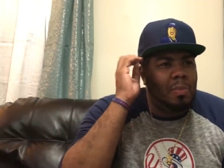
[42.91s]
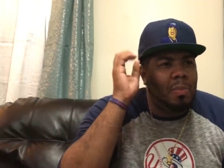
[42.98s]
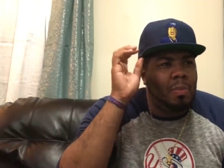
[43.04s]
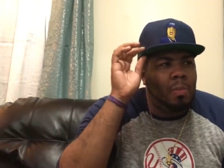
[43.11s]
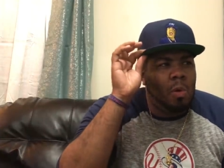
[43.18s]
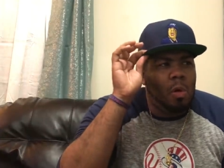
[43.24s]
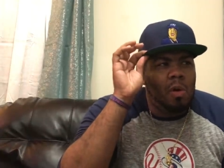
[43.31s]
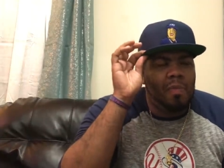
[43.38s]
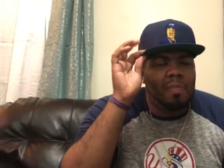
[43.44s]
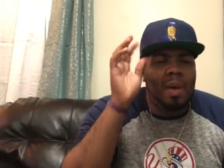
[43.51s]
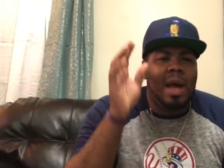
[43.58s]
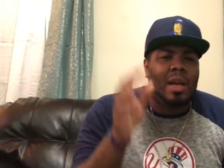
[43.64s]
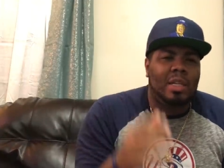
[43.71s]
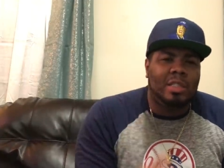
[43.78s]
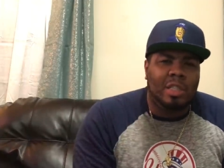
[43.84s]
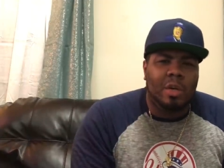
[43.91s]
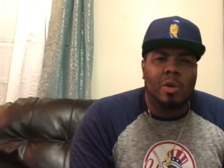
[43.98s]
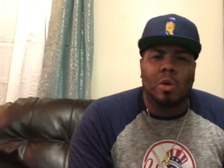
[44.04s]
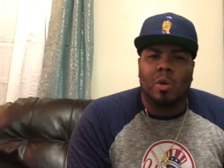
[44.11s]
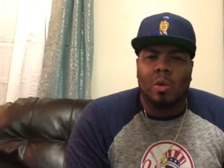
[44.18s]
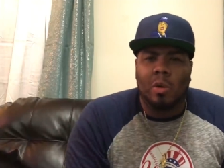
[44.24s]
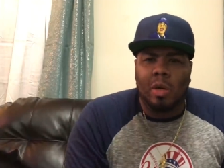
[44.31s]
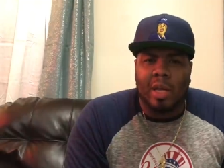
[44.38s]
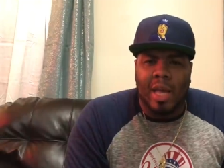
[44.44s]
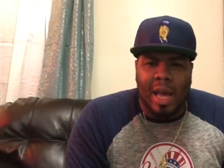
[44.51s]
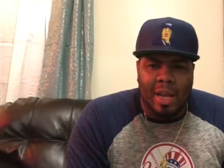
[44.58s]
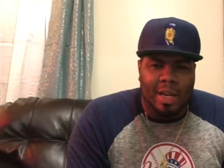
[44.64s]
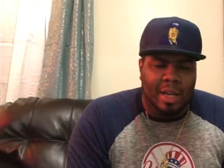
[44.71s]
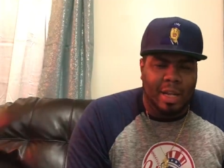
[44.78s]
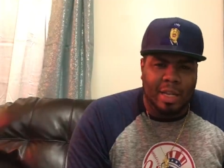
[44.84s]
more of managerial
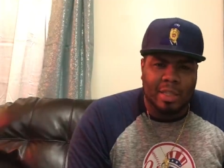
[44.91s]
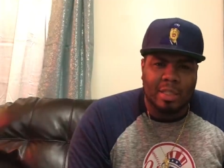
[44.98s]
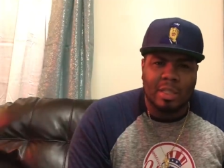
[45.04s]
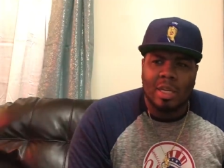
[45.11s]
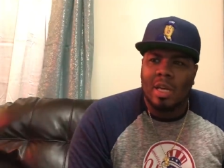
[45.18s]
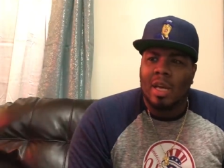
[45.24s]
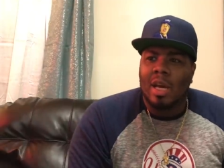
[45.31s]
candidates.